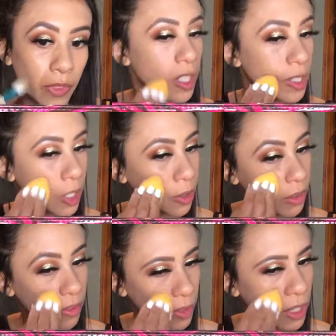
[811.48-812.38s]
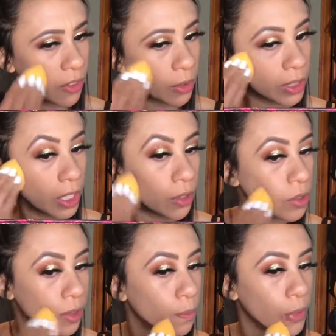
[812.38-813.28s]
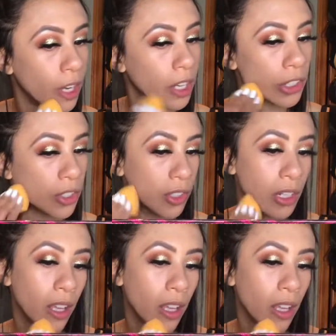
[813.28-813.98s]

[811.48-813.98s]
And I don't ever really use a brush.